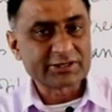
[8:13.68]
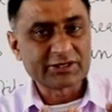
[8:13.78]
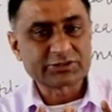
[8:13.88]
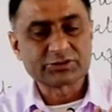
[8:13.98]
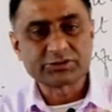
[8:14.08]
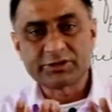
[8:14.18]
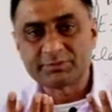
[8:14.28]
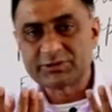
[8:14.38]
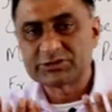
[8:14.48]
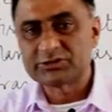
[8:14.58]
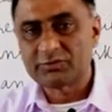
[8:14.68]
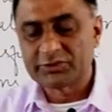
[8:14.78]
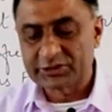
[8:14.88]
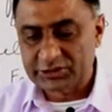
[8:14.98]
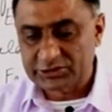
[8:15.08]
literature, their pieces
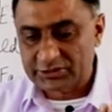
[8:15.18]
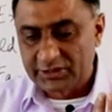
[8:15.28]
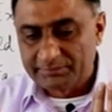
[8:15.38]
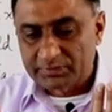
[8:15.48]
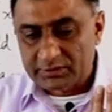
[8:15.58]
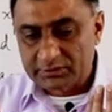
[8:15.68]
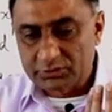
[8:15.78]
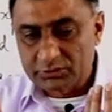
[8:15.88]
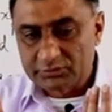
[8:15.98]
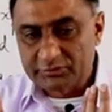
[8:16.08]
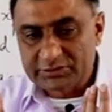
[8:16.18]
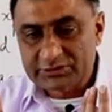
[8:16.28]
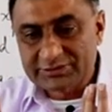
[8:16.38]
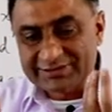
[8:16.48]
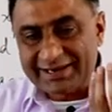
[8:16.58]
of literature, which
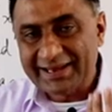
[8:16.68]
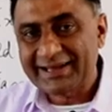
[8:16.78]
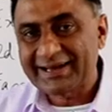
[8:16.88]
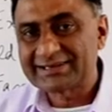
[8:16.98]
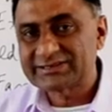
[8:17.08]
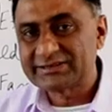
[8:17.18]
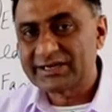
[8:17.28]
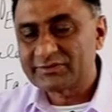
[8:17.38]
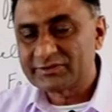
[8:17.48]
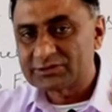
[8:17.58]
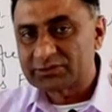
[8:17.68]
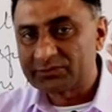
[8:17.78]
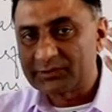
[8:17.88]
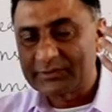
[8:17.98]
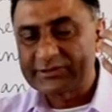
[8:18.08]
tell us that, which
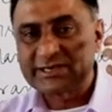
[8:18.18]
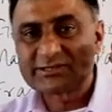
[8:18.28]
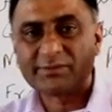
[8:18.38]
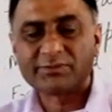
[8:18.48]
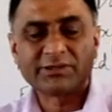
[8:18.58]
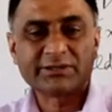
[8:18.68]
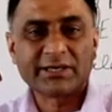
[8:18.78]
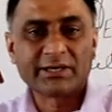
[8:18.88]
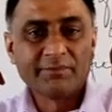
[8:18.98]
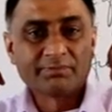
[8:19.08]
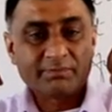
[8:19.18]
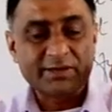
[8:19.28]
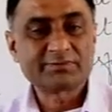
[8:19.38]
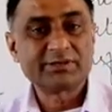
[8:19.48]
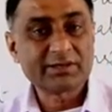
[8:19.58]
represent something that
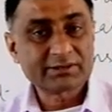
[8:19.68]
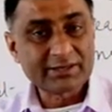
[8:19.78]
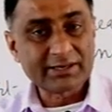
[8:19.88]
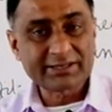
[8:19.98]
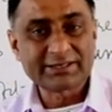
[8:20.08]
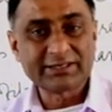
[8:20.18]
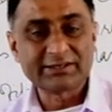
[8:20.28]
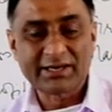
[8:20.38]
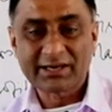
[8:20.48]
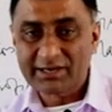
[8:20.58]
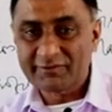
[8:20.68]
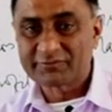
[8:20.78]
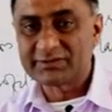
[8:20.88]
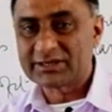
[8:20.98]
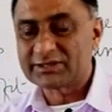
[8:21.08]
perhaps they are the lucky enough
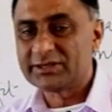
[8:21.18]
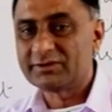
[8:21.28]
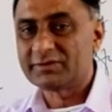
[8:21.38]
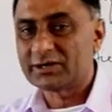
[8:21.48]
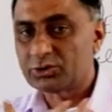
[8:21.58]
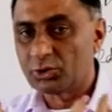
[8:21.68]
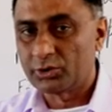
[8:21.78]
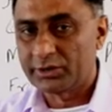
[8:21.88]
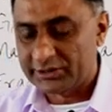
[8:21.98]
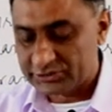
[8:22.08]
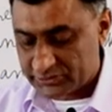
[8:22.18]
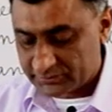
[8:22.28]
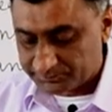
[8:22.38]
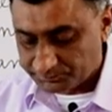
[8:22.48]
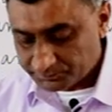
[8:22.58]
that they were
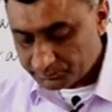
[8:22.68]
colonized.